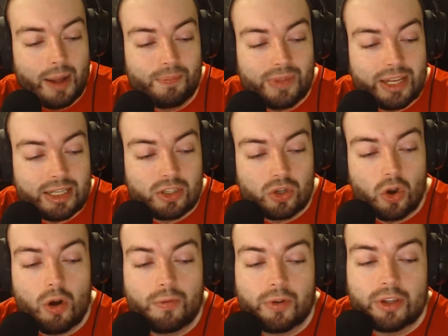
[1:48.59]
He's sort
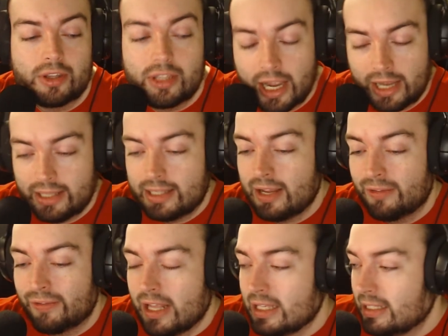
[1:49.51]
of a
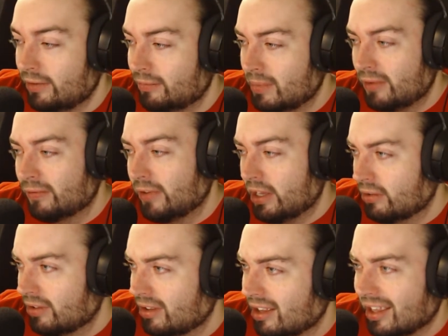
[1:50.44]
defensive
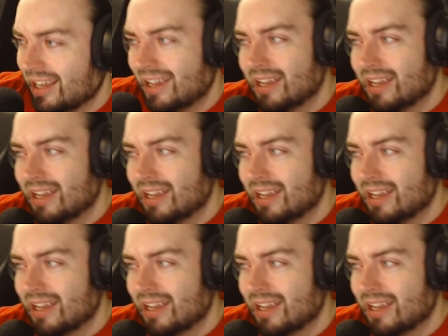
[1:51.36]
midfielder